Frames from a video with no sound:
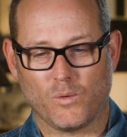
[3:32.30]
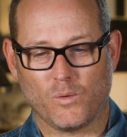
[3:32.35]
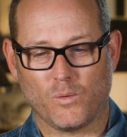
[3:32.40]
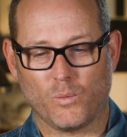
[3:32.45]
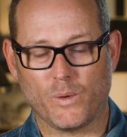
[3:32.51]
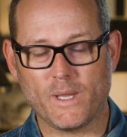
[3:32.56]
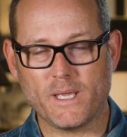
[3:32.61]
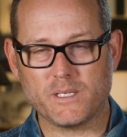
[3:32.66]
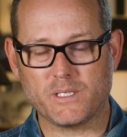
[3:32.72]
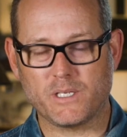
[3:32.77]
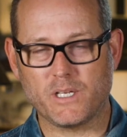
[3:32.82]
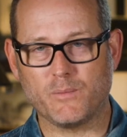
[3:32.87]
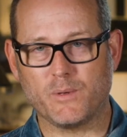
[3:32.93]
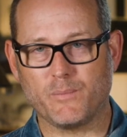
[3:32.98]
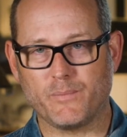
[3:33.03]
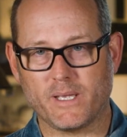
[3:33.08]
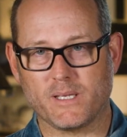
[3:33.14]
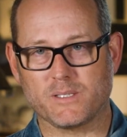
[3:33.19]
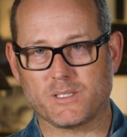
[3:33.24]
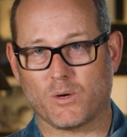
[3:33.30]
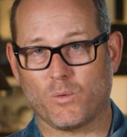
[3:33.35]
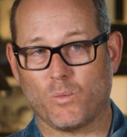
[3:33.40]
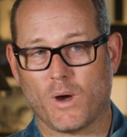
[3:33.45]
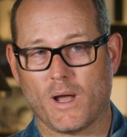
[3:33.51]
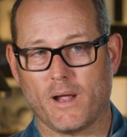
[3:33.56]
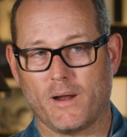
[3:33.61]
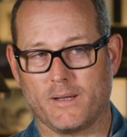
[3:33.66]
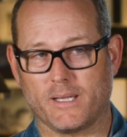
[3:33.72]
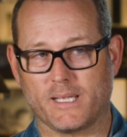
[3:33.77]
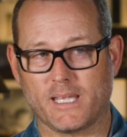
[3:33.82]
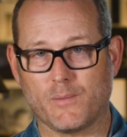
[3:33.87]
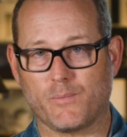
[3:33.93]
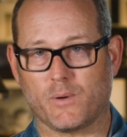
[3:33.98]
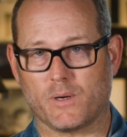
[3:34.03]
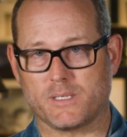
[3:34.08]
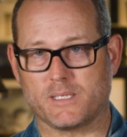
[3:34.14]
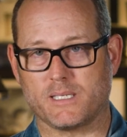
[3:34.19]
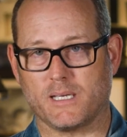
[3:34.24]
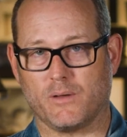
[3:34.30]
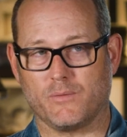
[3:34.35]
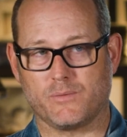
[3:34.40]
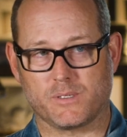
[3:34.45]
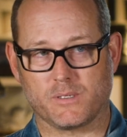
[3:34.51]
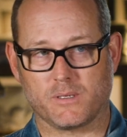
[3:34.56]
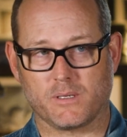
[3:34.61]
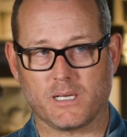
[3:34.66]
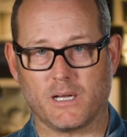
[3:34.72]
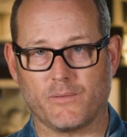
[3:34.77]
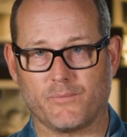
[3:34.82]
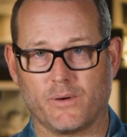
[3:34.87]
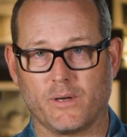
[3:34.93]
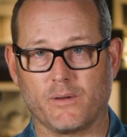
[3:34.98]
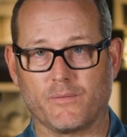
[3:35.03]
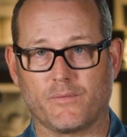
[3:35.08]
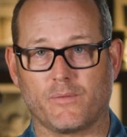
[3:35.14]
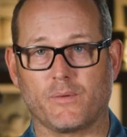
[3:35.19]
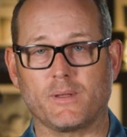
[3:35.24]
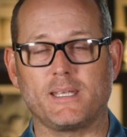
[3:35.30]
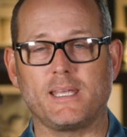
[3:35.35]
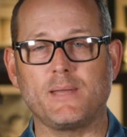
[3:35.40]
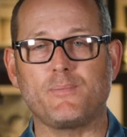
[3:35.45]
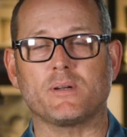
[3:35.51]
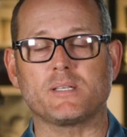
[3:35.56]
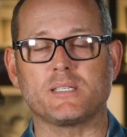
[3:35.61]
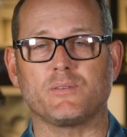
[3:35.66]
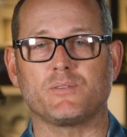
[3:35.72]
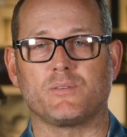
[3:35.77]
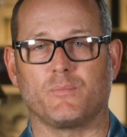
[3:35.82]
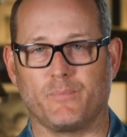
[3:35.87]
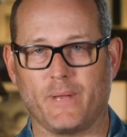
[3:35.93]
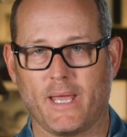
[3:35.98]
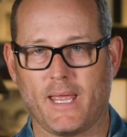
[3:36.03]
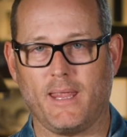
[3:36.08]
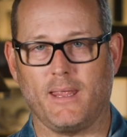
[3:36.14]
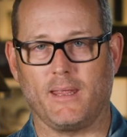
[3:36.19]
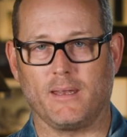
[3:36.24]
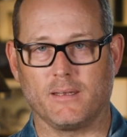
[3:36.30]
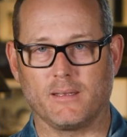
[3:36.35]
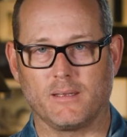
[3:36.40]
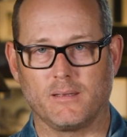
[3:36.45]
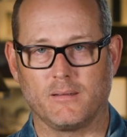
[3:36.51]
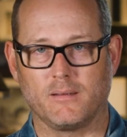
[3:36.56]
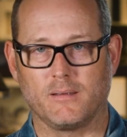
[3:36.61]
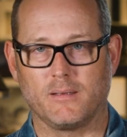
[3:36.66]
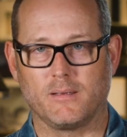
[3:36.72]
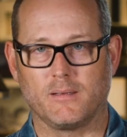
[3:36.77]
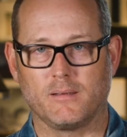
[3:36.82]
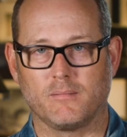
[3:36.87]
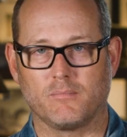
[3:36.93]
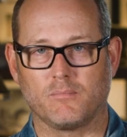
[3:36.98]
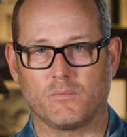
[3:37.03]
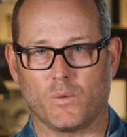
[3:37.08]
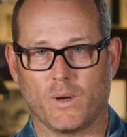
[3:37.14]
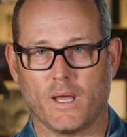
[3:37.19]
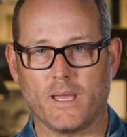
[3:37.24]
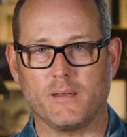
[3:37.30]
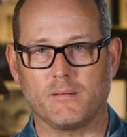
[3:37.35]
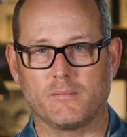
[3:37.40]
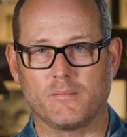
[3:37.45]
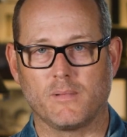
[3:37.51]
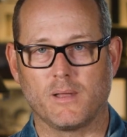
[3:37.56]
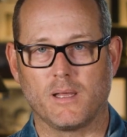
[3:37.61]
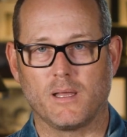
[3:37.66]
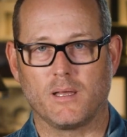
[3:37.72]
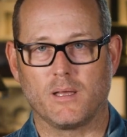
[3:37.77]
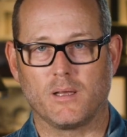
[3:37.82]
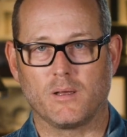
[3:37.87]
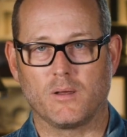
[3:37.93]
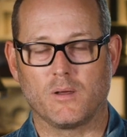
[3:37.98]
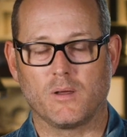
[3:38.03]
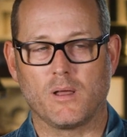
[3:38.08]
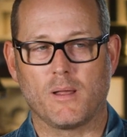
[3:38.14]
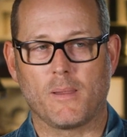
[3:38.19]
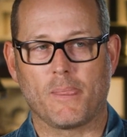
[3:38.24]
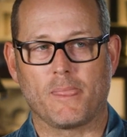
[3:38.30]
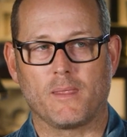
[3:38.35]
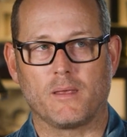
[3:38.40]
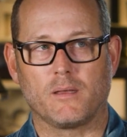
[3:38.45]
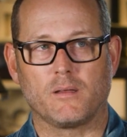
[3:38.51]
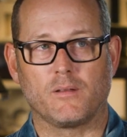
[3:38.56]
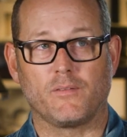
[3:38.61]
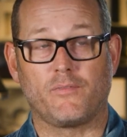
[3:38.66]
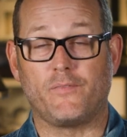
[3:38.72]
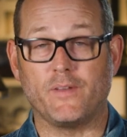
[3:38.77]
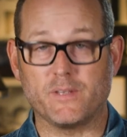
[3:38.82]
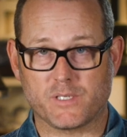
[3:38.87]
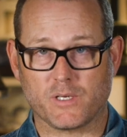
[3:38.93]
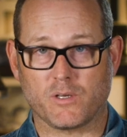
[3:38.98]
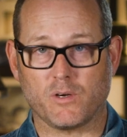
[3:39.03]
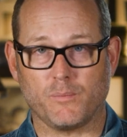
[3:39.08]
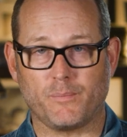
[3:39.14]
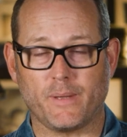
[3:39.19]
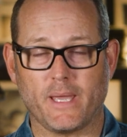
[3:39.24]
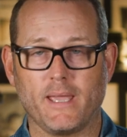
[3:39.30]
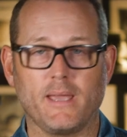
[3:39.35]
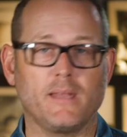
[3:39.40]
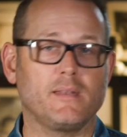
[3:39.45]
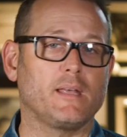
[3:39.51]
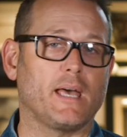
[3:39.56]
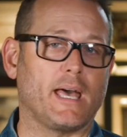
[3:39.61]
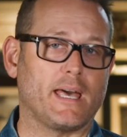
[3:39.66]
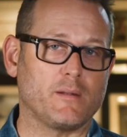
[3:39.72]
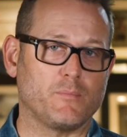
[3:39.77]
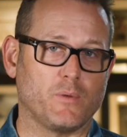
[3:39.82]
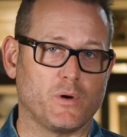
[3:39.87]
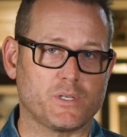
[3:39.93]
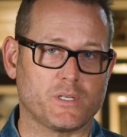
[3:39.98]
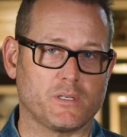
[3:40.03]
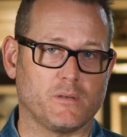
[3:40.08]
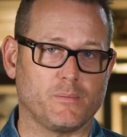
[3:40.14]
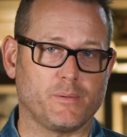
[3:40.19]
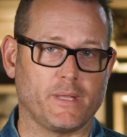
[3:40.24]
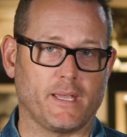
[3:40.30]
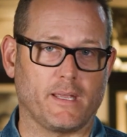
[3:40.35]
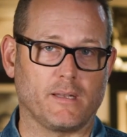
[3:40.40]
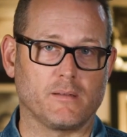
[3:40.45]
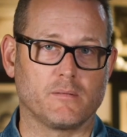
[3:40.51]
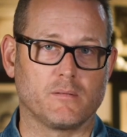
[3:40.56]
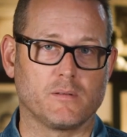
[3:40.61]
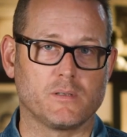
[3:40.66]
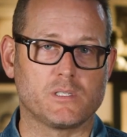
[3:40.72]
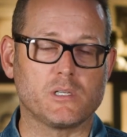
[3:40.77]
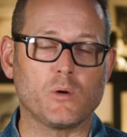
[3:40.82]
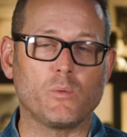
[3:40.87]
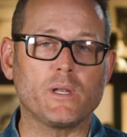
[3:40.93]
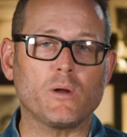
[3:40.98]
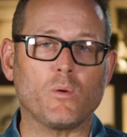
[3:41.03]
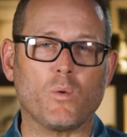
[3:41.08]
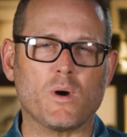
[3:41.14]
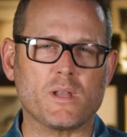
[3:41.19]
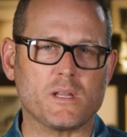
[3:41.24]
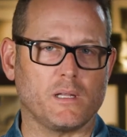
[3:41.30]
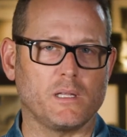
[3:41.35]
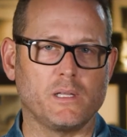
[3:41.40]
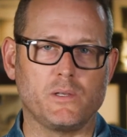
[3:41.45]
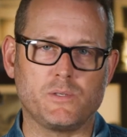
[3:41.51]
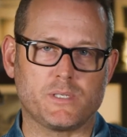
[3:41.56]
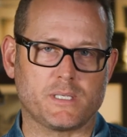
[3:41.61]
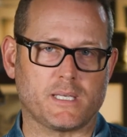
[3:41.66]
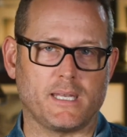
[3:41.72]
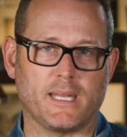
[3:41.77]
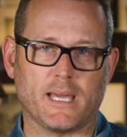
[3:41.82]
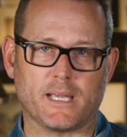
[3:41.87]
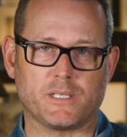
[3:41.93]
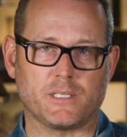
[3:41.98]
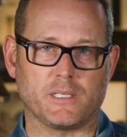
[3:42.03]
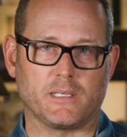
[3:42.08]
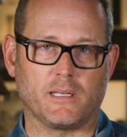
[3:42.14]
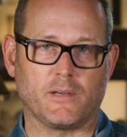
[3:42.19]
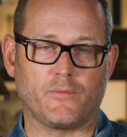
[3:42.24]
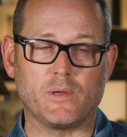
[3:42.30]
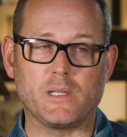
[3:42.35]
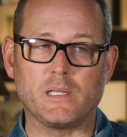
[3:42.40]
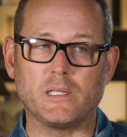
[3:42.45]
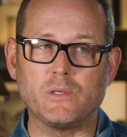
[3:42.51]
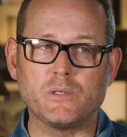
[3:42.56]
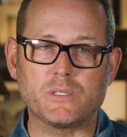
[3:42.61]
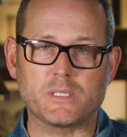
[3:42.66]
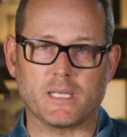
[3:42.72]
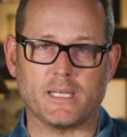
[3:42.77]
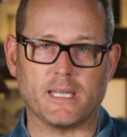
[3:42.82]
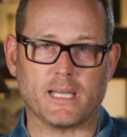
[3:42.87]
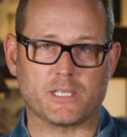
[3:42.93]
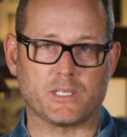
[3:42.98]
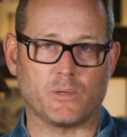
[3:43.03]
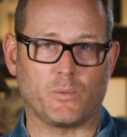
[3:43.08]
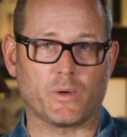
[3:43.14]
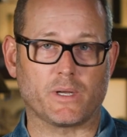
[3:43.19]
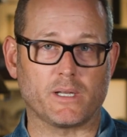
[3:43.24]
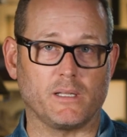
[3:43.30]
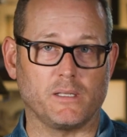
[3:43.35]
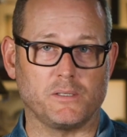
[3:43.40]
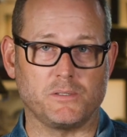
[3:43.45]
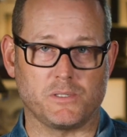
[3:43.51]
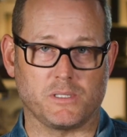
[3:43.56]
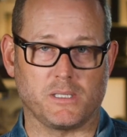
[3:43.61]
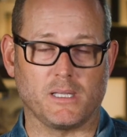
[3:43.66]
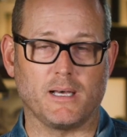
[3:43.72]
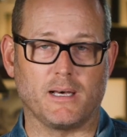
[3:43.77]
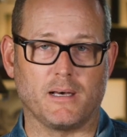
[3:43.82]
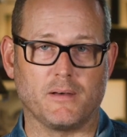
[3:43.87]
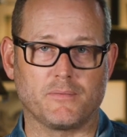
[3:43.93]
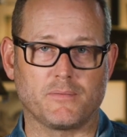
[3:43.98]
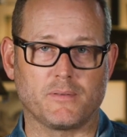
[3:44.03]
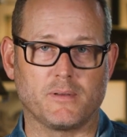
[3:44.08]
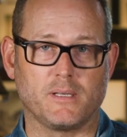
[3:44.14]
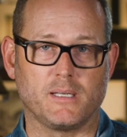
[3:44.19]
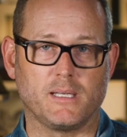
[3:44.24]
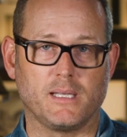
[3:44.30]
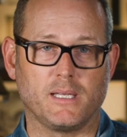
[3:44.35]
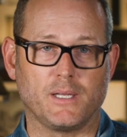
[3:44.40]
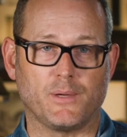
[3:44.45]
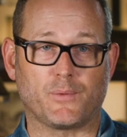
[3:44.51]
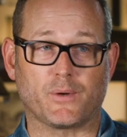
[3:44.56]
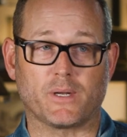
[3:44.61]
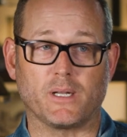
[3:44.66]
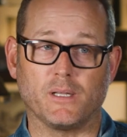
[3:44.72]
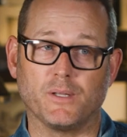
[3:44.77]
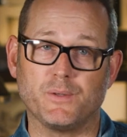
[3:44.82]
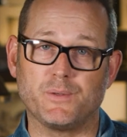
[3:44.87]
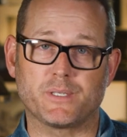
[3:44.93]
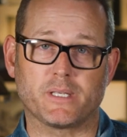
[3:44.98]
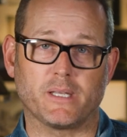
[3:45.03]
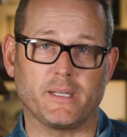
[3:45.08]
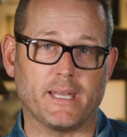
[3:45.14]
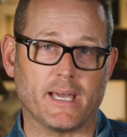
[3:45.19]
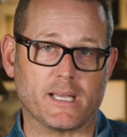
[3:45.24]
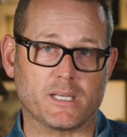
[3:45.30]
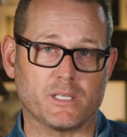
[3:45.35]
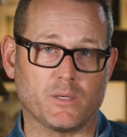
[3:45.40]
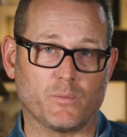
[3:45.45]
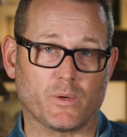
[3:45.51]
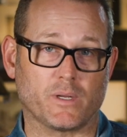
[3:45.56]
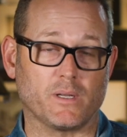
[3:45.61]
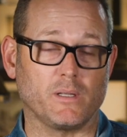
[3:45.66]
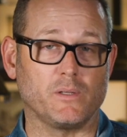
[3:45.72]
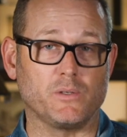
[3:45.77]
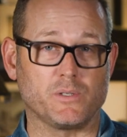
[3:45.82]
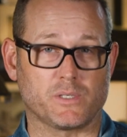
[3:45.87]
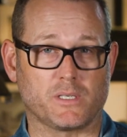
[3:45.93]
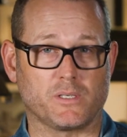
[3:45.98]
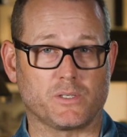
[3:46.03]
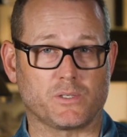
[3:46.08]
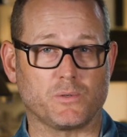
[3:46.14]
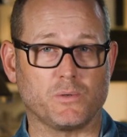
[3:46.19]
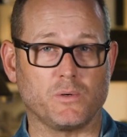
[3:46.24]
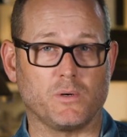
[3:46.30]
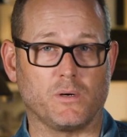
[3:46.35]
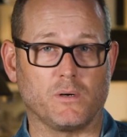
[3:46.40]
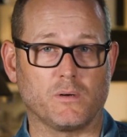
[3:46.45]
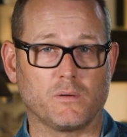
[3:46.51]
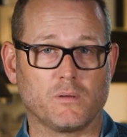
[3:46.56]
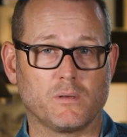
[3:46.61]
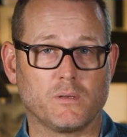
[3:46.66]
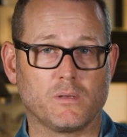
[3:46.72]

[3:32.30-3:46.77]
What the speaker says: We as human beings are wired to keep ourselves from pain, right? Physical pain and emotional pain. So we don't want to lose connection. If we lose connection, we're going to lose love. If we're going to lose connection, we're going to lose control.